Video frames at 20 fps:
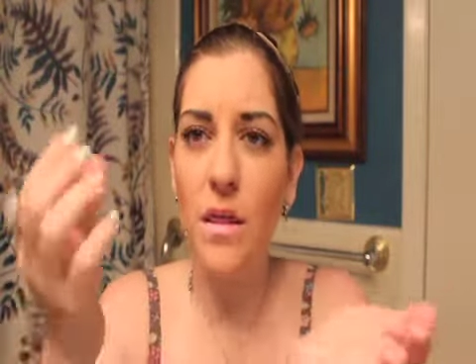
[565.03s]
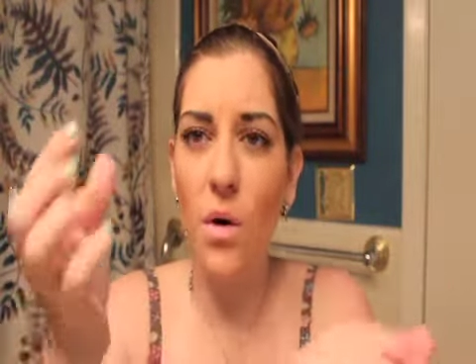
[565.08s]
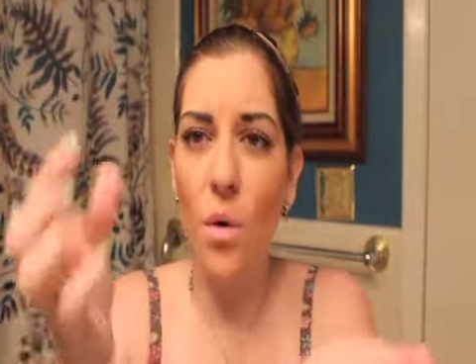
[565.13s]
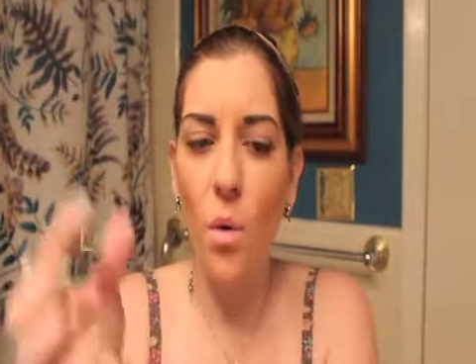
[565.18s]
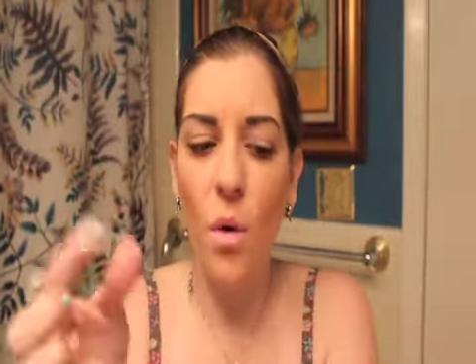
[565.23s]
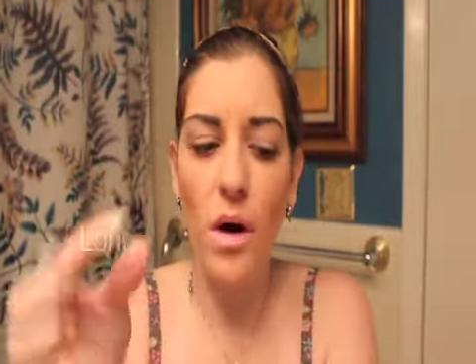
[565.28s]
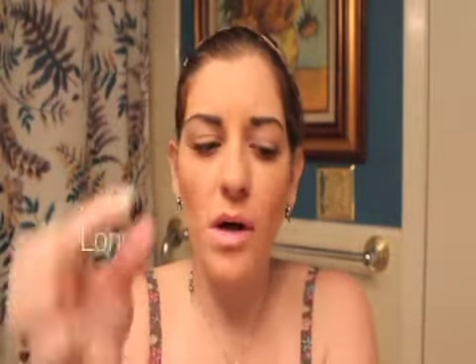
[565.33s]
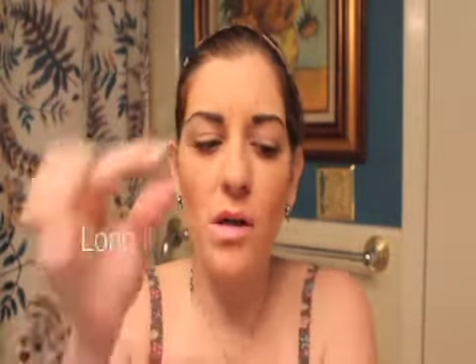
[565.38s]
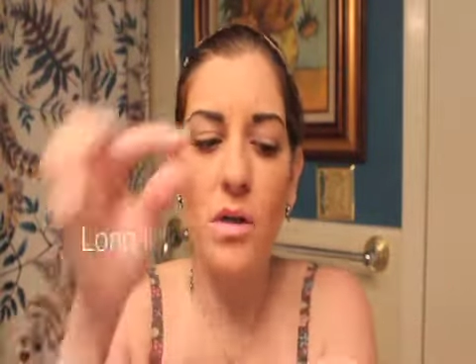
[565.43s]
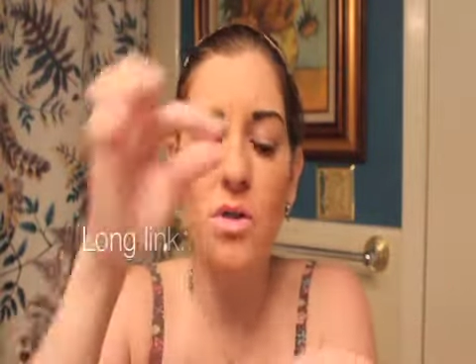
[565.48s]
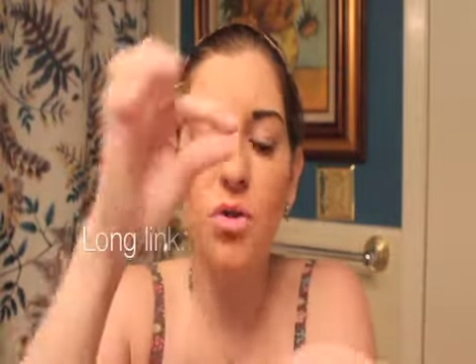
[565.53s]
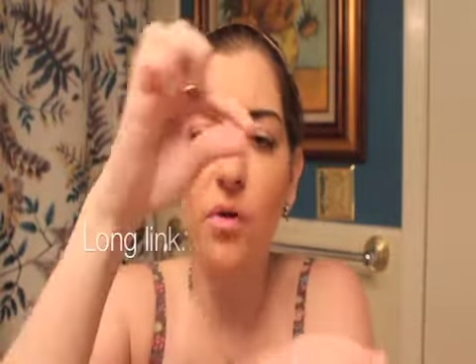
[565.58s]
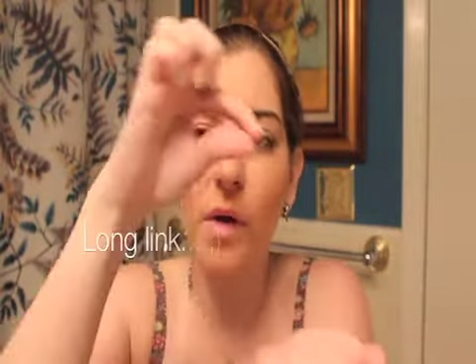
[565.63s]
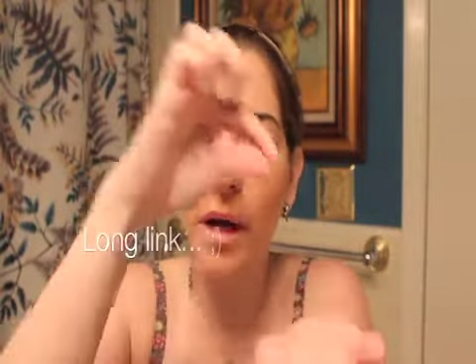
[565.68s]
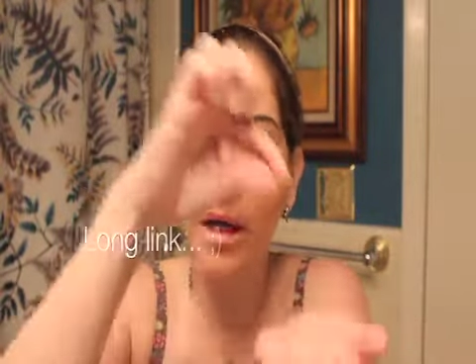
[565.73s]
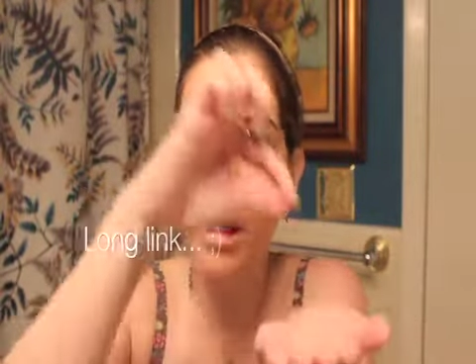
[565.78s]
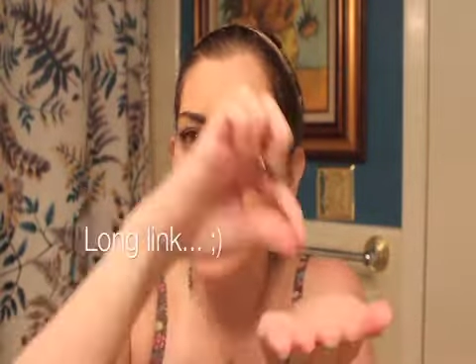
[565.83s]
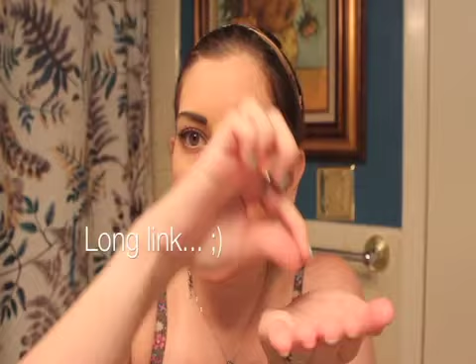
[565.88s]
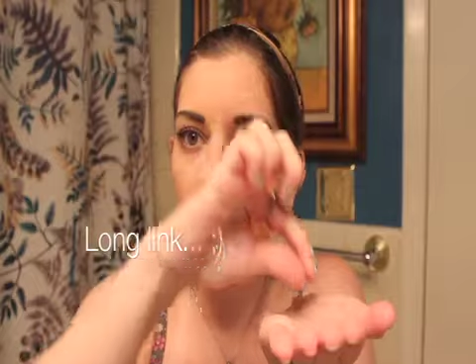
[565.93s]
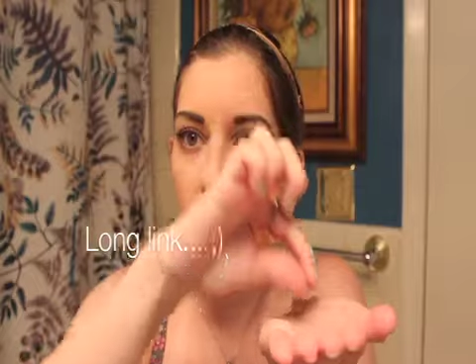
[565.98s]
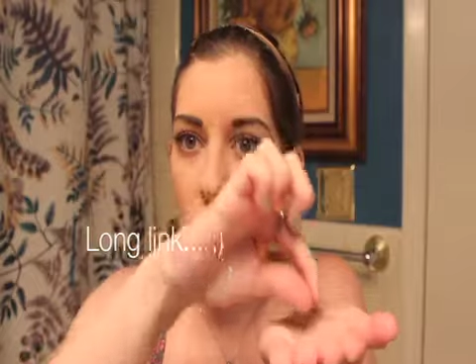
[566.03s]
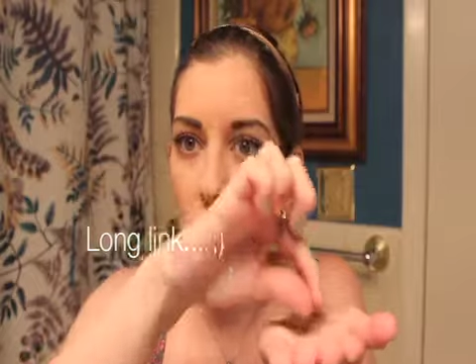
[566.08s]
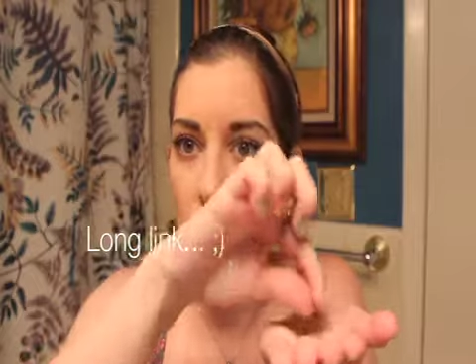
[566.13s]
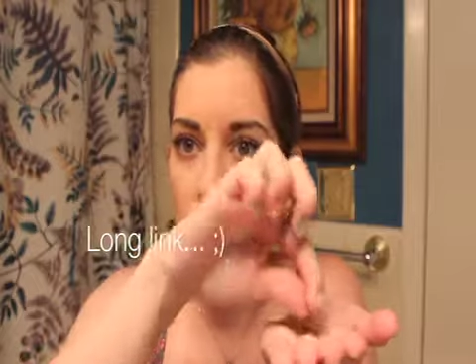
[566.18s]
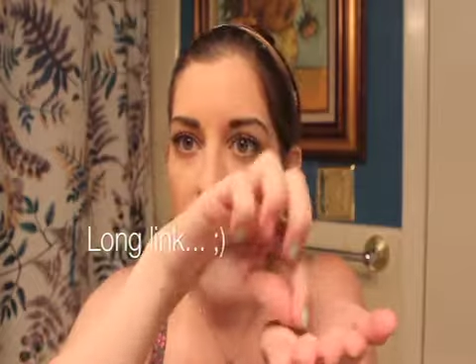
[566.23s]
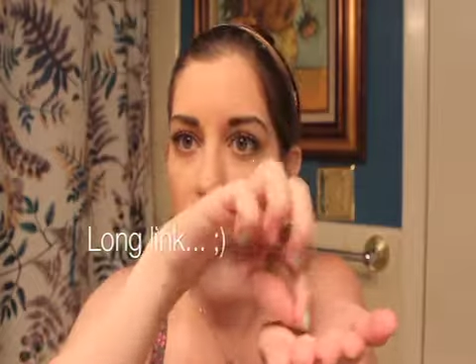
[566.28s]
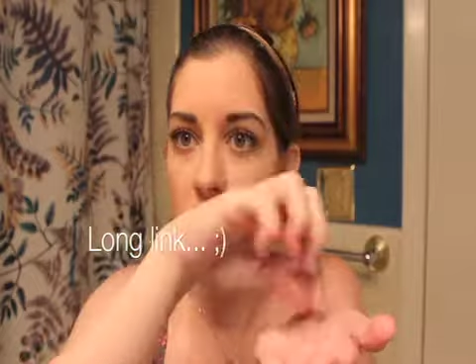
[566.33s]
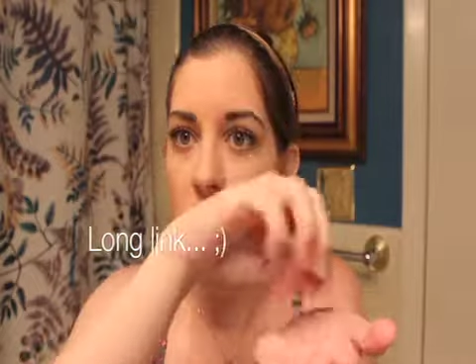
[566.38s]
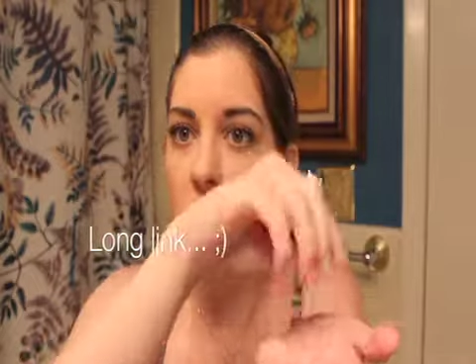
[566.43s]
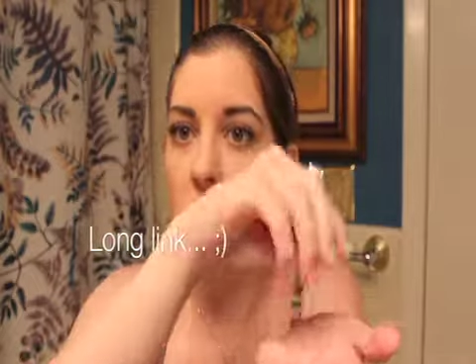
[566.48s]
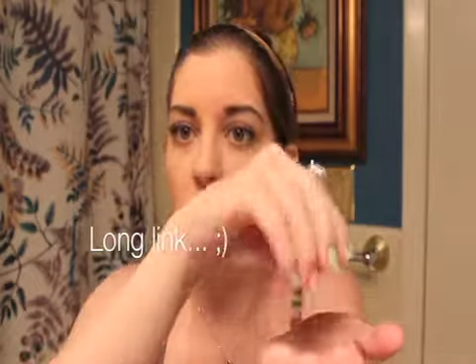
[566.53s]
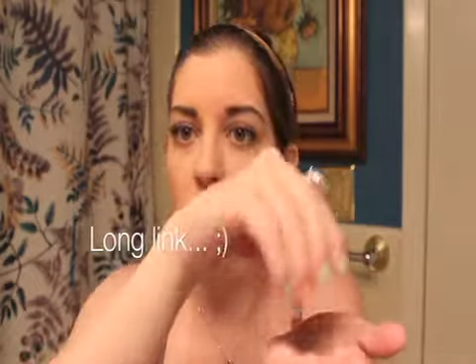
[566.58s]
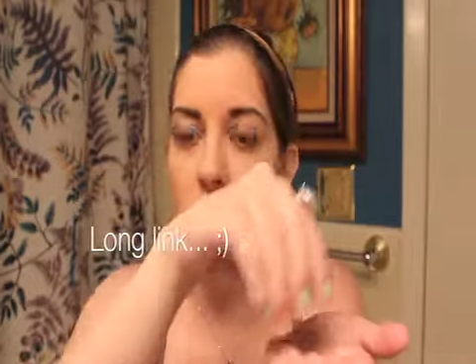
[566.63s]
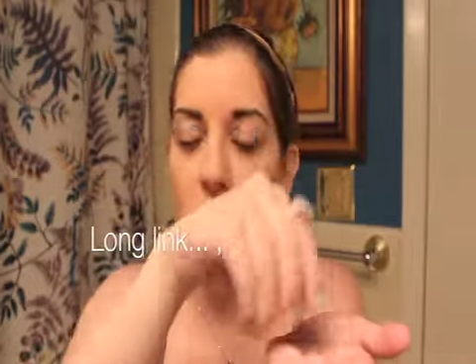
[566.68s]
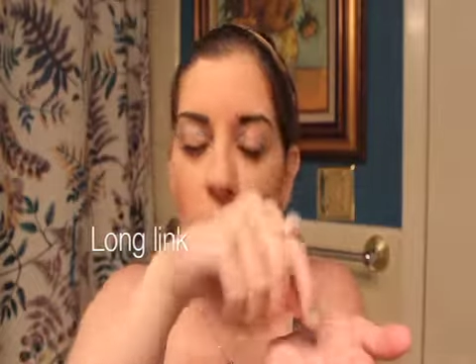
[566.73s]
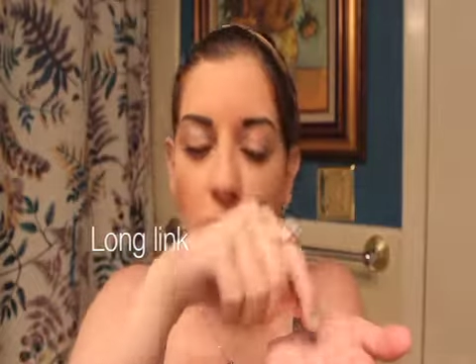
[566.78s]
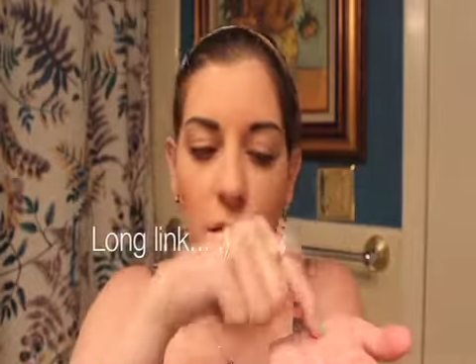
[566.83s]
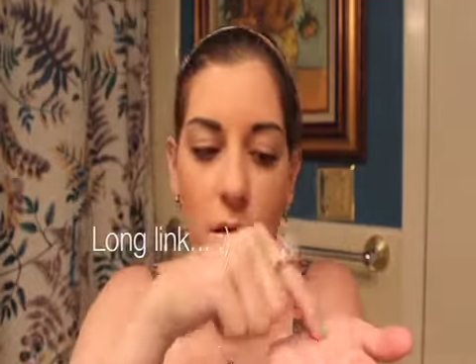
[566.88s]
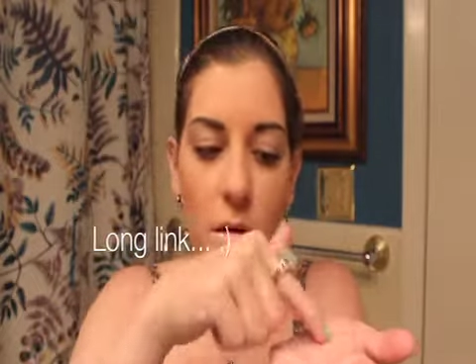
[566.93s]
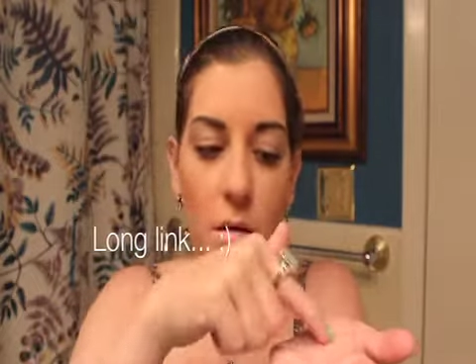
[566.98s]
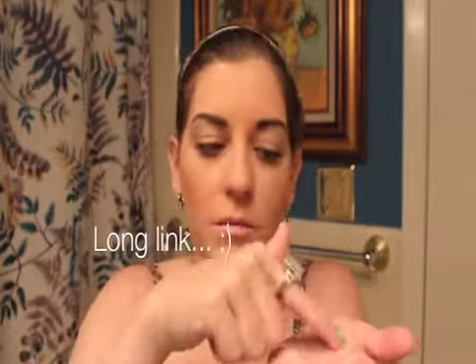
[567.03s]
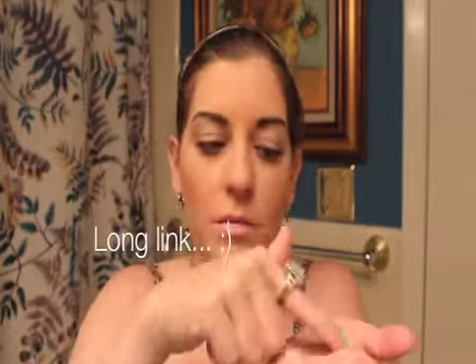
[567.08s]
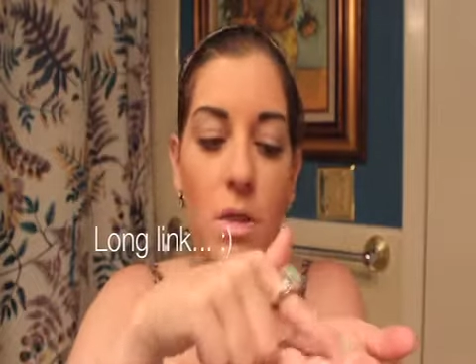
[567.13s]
the oil directly onto the